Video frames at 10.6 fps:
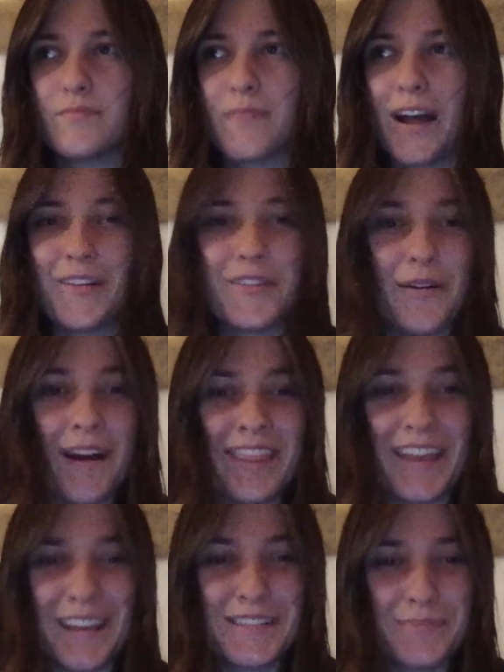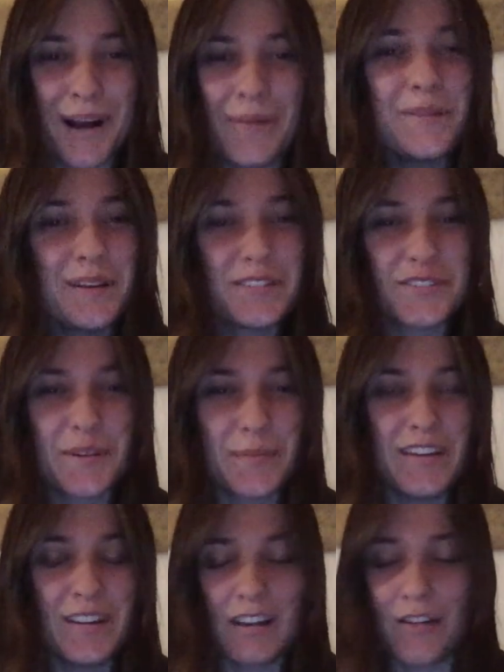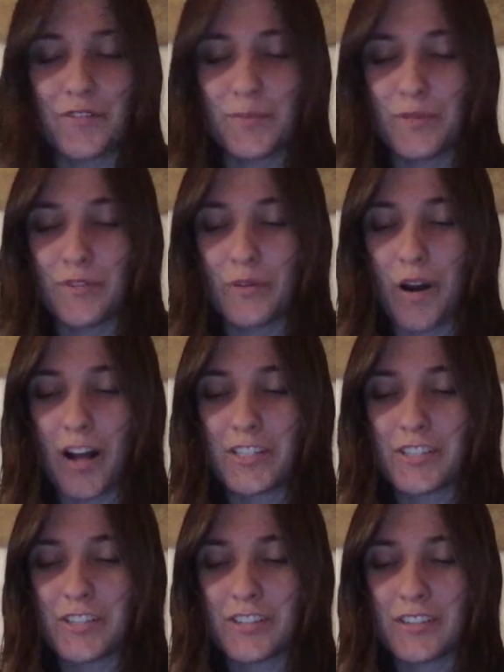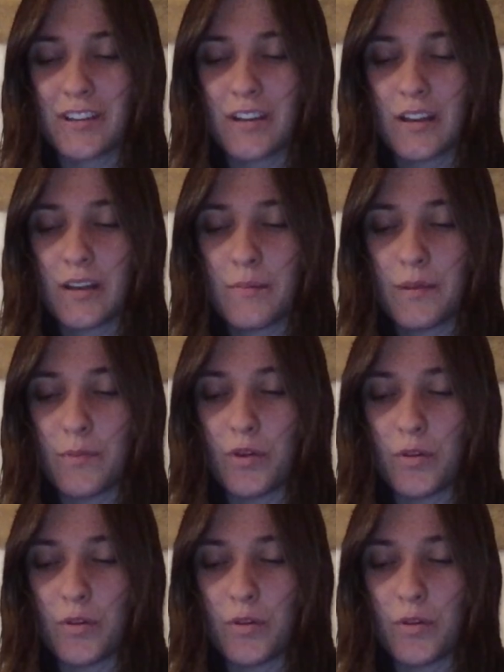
I don't know, I think it's probably extremely uncomfortable to watch people you